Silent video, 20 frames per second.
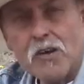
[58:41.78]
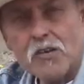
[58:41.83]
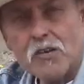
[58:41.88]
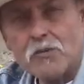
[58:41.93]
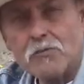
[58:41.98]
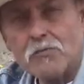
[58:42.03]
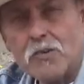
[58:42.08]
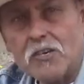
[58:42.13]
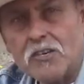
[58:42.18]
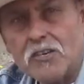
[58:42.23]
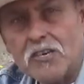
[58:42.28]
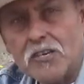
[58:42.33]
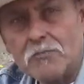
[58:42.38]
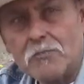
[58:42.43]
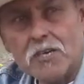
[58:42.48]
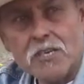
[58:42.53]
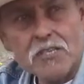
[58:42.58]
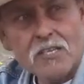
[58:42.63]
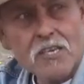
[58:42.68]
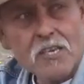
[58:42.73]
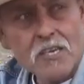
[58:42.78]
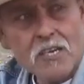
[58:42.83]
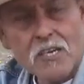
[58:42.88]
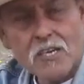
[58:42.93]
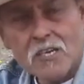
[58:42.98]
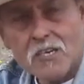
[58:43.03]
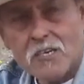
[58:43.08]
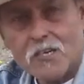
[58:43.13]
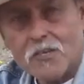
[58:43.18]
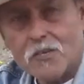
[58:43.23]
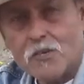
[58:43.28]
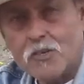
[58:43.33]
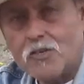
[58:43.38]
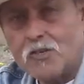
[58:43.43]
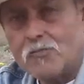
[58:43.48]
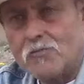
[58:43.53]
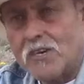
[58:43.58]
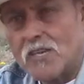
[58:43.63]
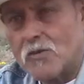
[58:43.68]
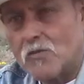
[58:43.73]
community, but uh, a huge
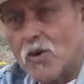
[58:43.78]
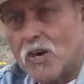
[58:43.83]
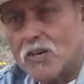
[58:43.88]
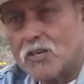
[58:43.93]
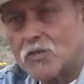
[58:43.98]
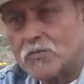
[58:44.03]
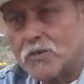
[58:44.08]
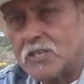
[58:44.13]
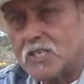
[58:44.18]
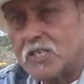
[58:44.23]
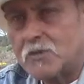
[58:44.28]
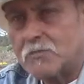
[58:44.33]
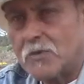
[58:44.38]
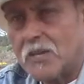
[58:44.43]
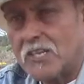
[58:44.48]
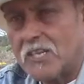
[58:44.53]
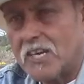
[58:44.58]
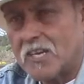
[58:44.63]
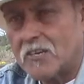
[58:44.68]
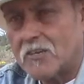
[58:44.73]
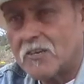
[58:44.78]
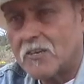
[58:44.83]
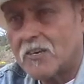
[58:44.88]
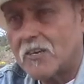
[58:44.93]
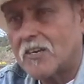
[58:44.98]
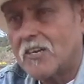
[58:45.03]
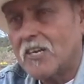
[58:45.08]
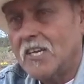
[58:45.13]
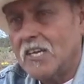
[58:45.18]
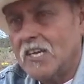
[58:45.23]
amount of water is being spent out of there.